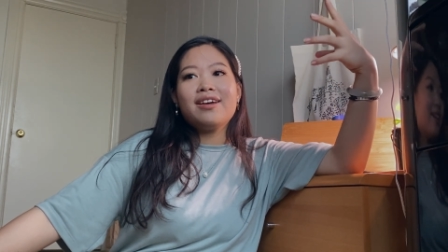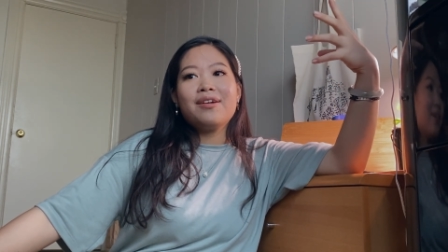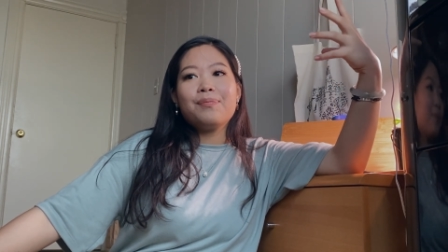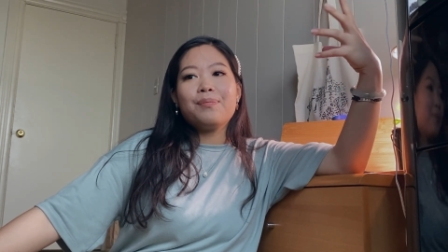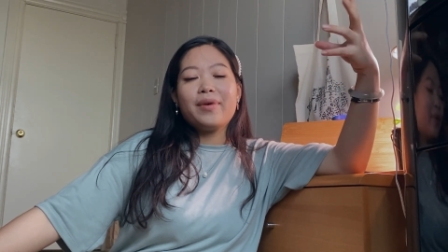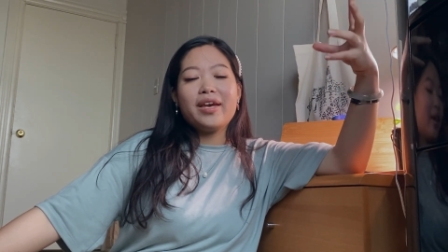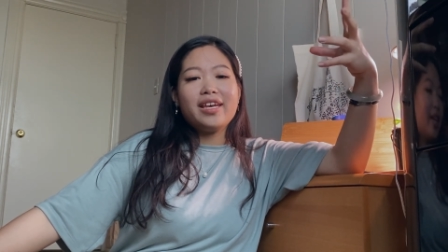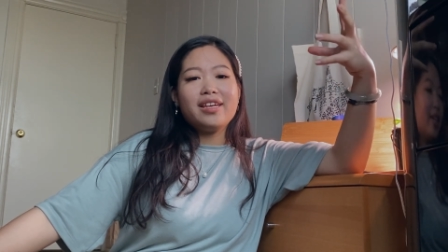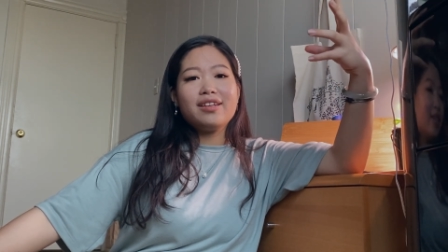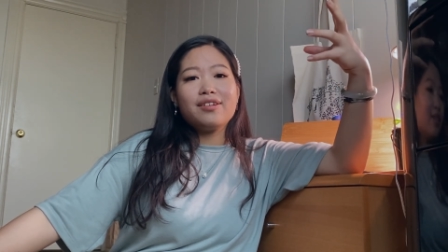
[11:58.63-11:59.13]

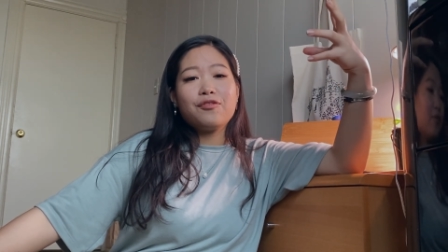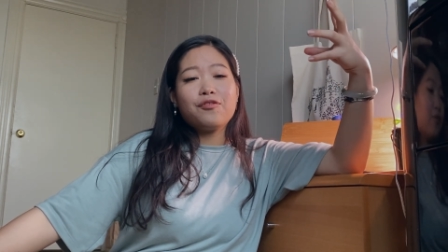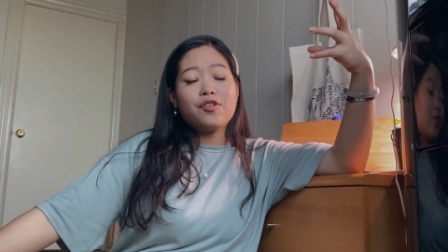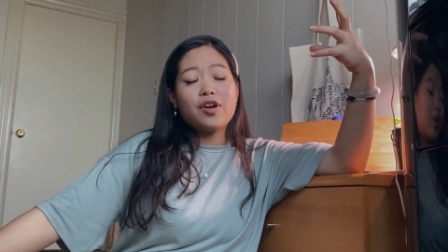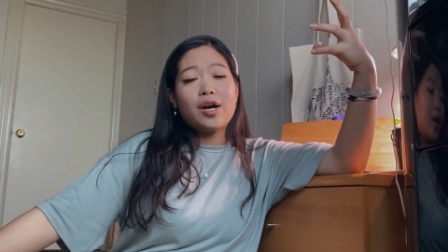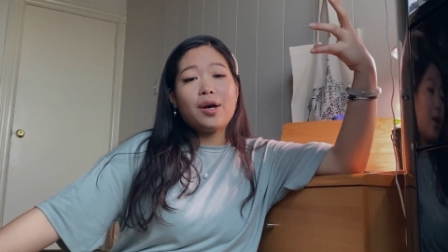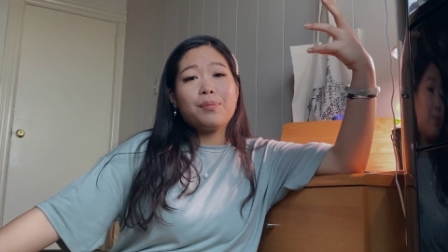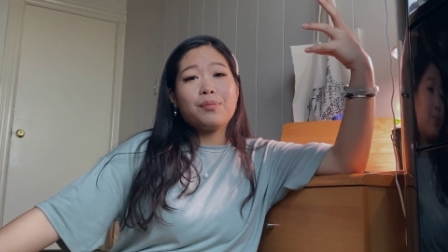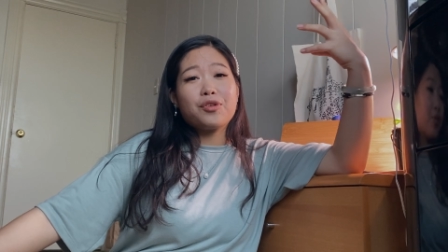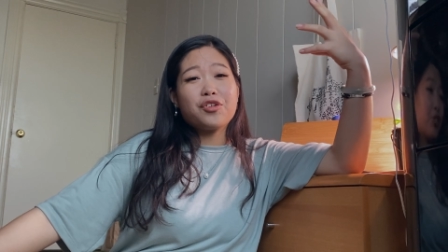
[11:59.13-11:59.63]
made
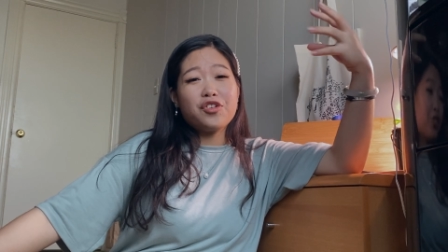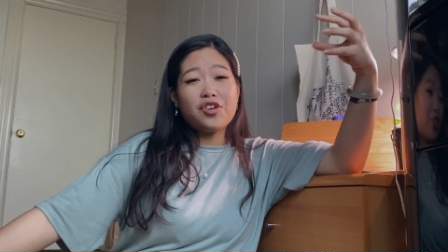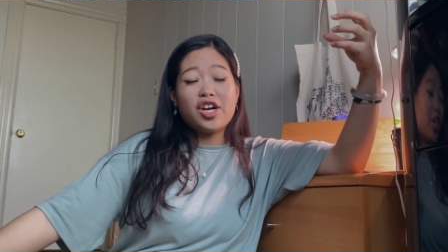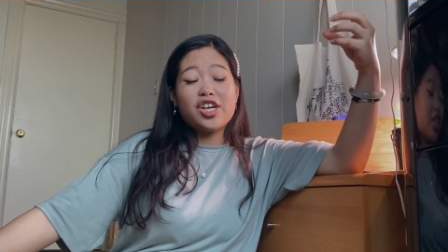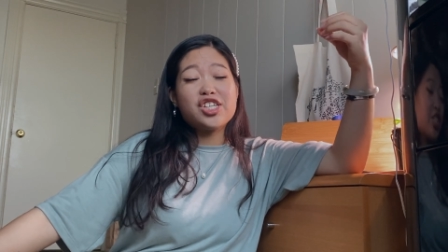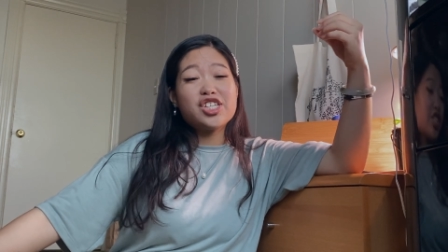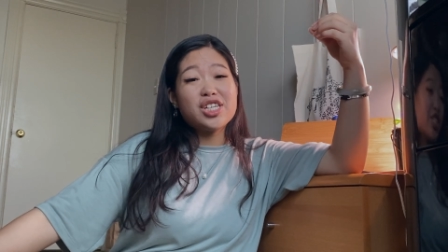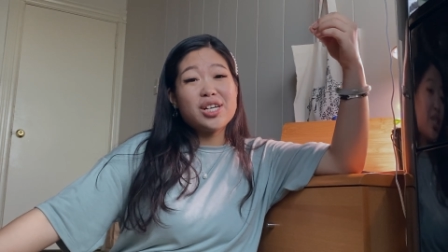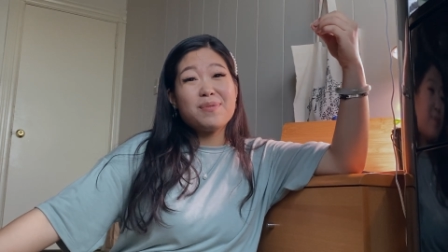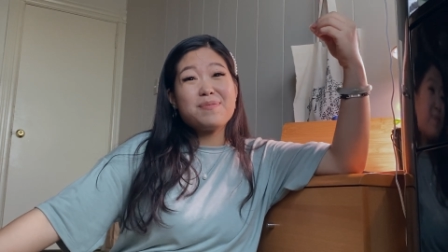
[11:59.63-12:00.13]
from
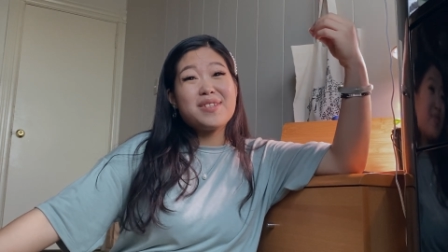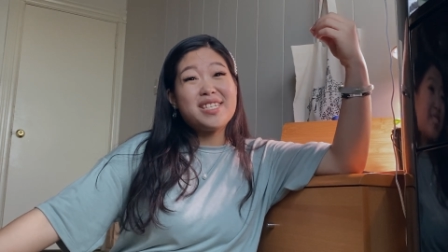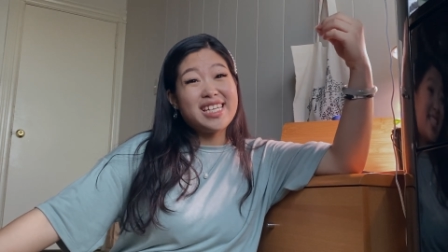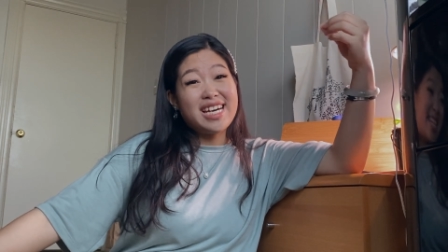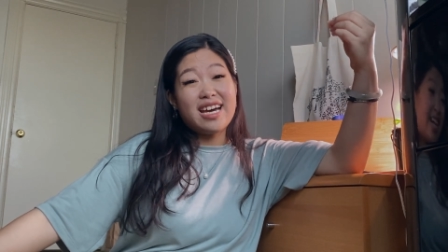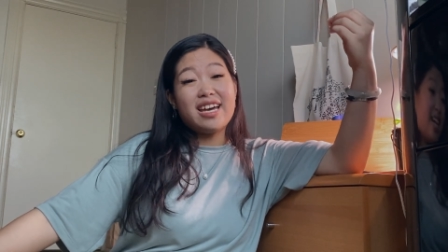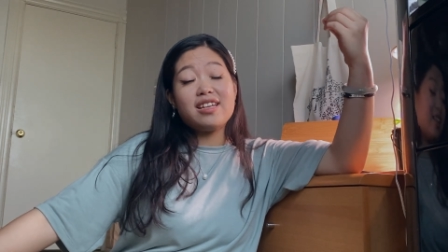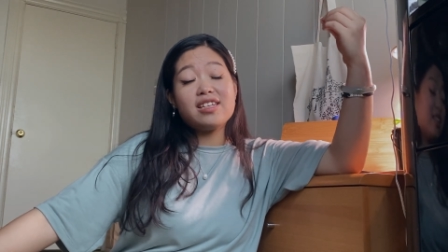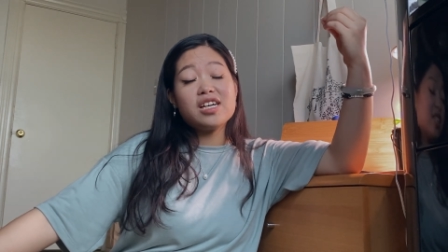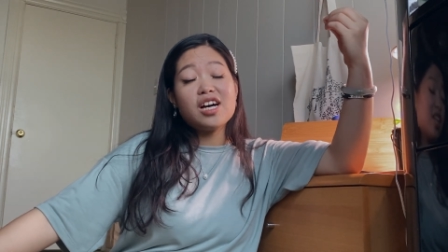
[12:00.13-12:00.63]
crushed up
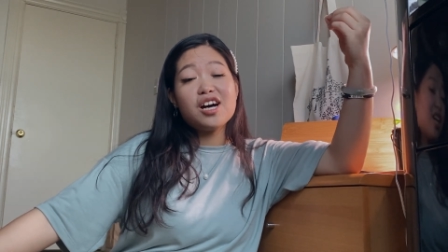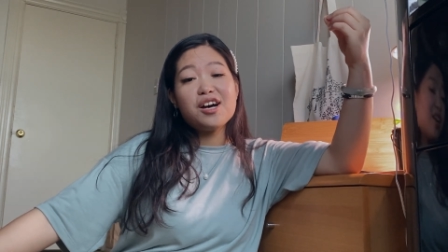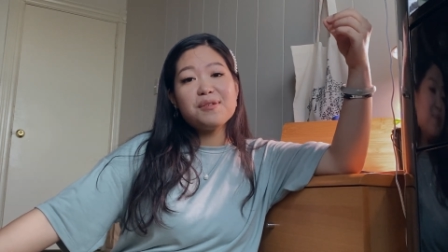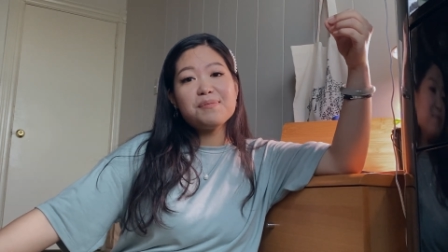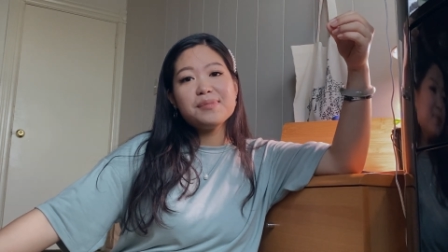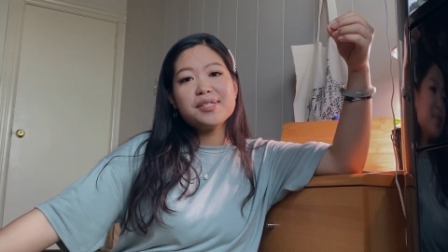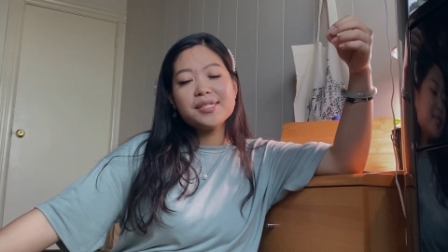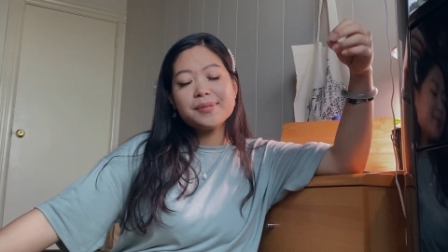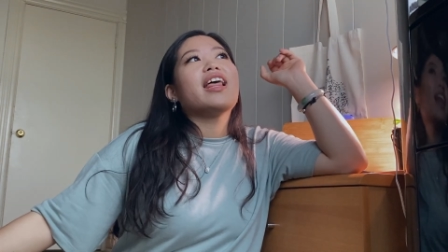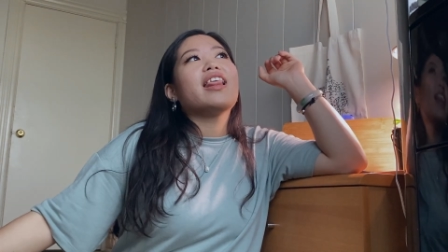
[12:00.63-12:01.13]
diatoms.